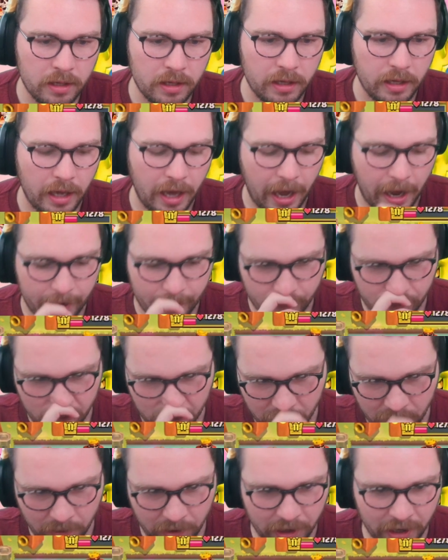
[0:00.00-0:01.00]
Yeah, and
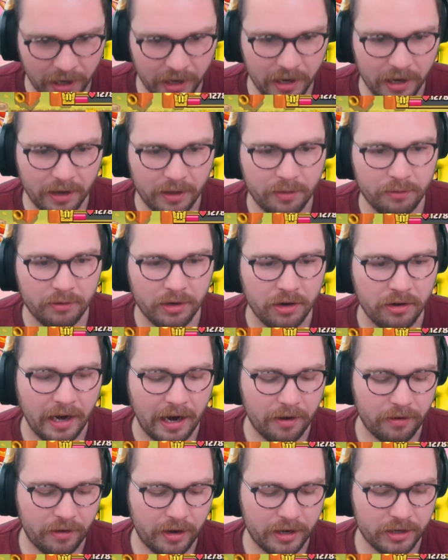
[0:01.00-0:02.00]
we're in a 3
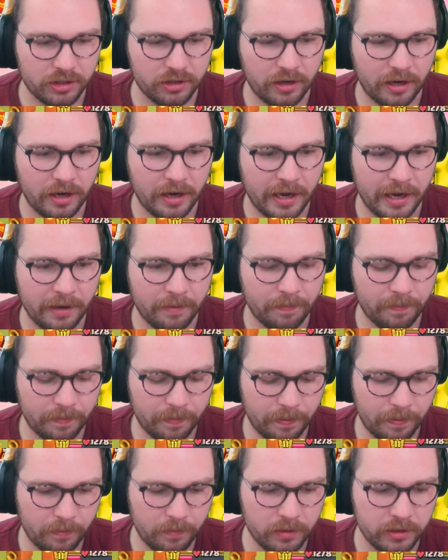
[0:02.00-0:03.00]
crown range right now,
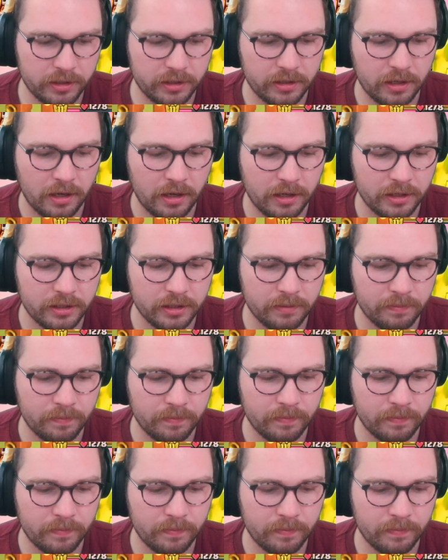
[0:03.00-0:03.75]
which is awesome.